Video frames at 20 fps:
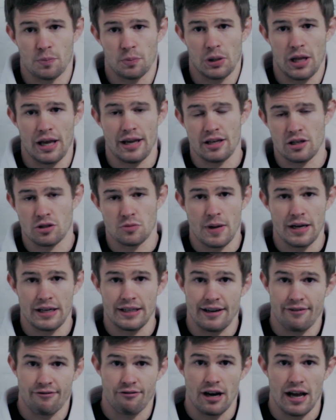play as many
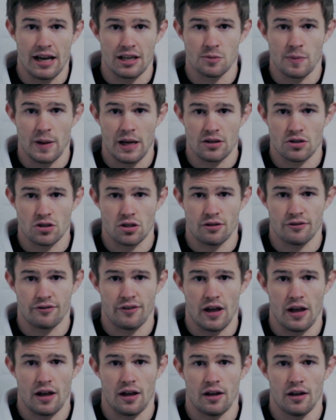different aspects of
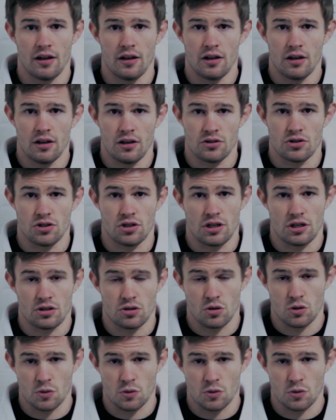Jiu Jitsu